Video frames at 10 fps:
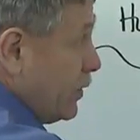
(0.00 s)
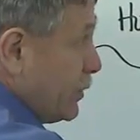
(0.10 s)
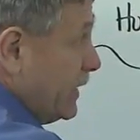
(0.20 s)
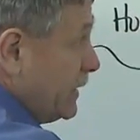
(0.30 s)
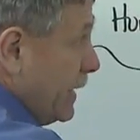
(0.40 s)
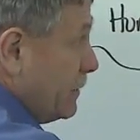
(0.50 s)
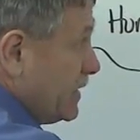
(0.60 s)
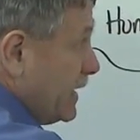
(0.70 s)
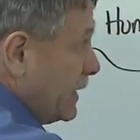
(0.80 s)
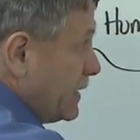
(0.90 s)
3
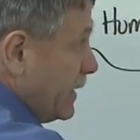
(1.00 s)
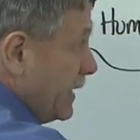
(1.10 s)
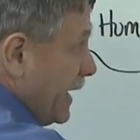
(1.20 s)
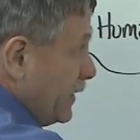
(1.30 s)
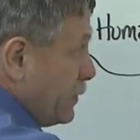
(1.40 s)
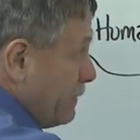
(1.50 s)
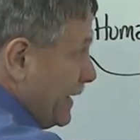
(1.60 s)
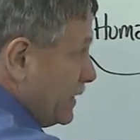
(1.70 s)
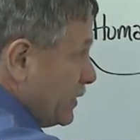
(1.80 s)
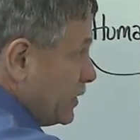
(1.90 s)
times 10 to the 9th
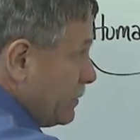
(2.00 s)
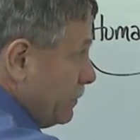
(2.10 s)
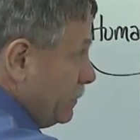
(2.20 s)
bases.